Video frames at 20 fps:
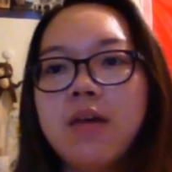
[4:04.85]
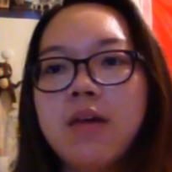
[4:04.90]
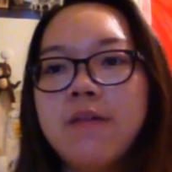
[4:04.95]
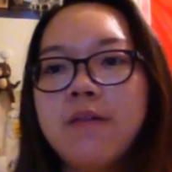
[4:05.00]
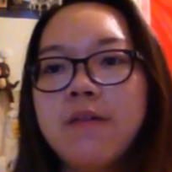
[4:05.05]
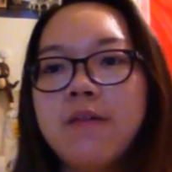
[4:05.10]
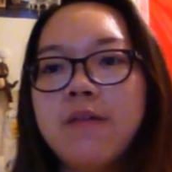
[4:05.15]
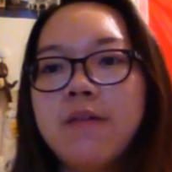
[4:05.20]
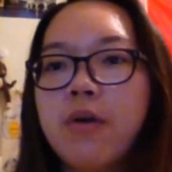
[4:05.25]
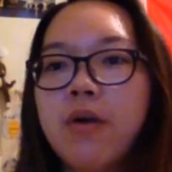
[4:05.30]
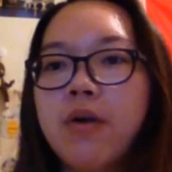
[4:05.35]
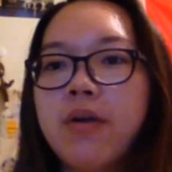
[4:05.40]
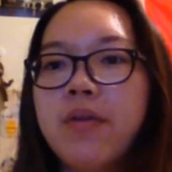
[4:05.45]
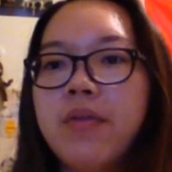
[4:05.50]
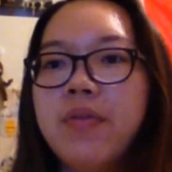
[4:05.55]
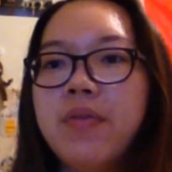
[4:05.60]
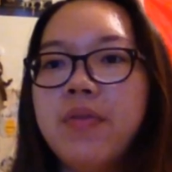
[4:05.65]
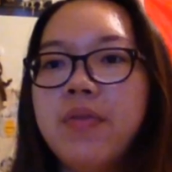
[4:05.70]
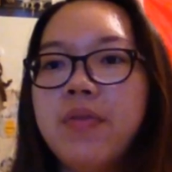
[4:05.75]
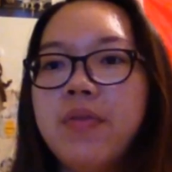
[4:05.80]
For
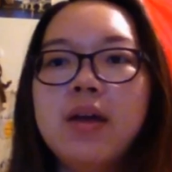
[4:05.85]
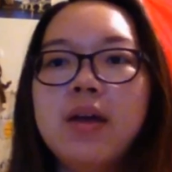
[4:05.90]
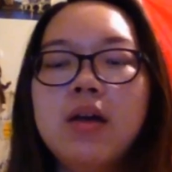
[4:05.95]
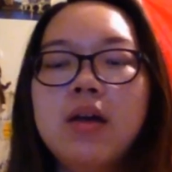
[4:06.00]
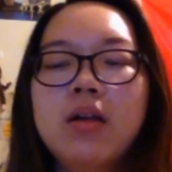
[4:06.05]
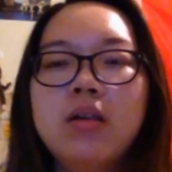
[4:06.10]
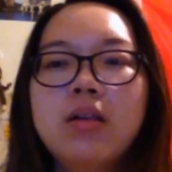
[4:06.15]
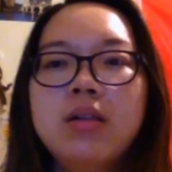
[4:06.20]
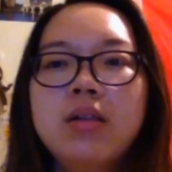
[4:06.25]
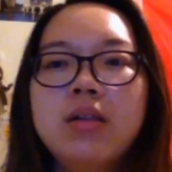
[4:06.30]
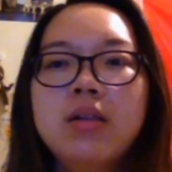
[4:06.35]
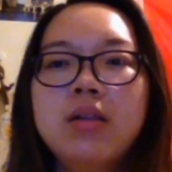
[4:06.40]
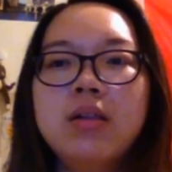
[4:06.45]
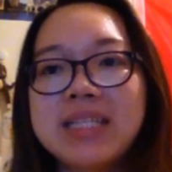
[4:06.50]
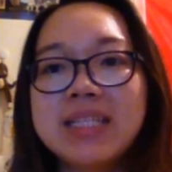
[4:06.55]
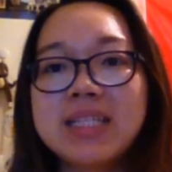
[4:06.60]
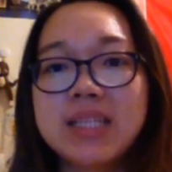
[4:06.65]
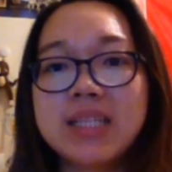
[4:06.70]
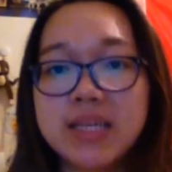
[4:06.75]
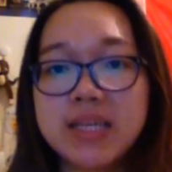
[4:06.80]
the
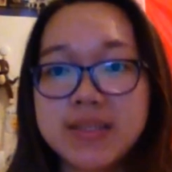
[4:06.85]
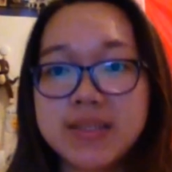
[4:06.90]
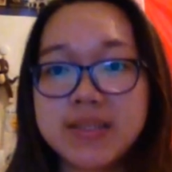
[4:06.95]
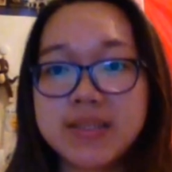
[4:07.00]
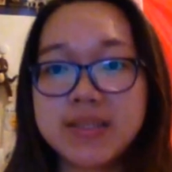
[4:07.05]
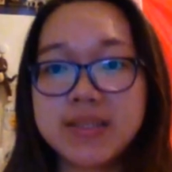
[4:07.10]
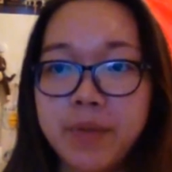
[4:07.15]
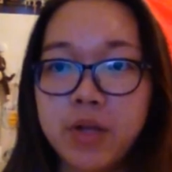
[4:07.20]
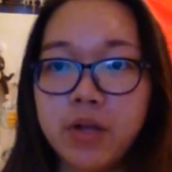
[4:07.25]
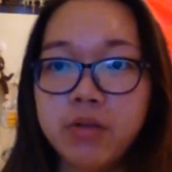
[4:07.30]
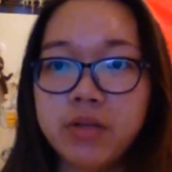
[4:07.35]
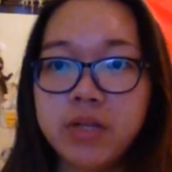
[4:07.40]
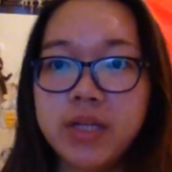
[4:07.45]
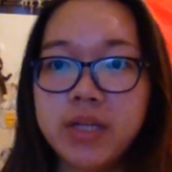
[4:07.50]
last example,